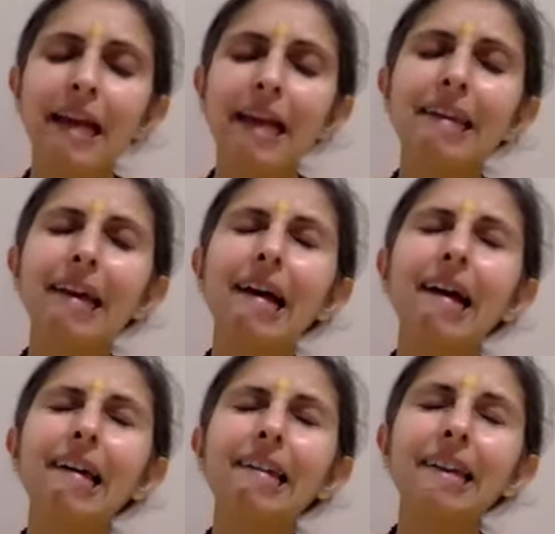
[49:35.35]
and
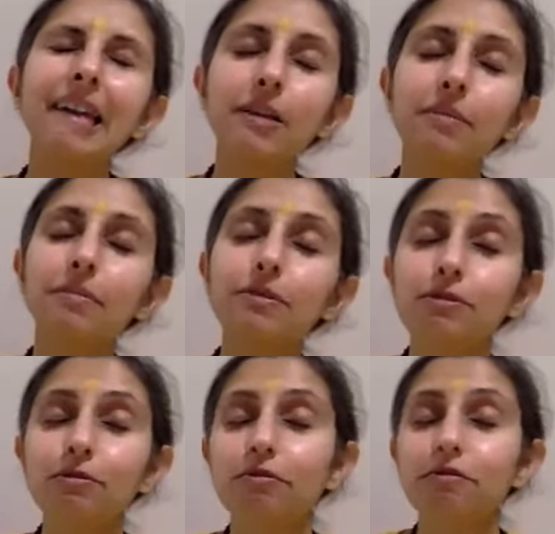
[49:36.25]
unable
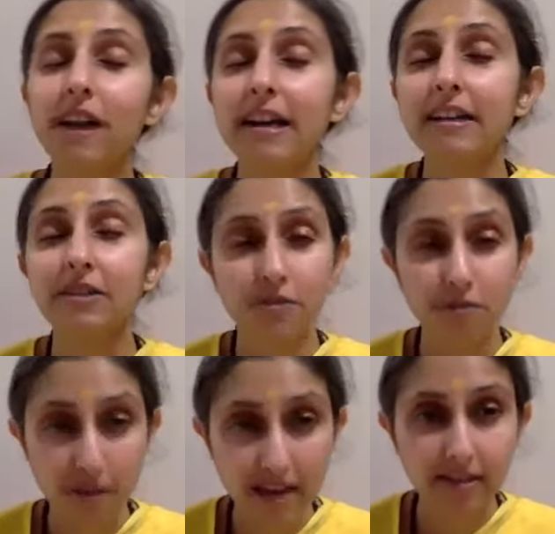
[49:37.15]
to find
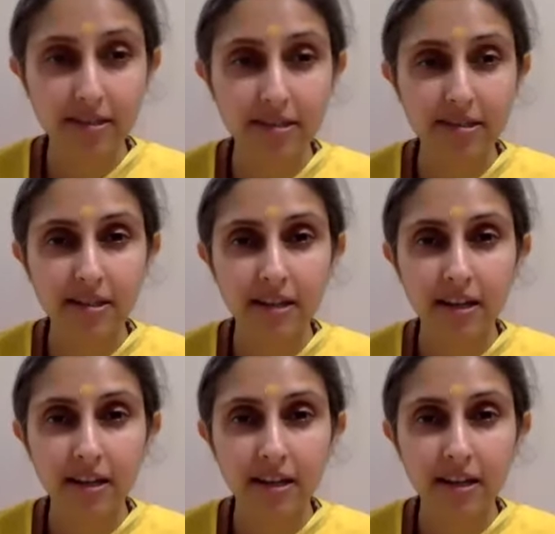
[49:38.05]
rest.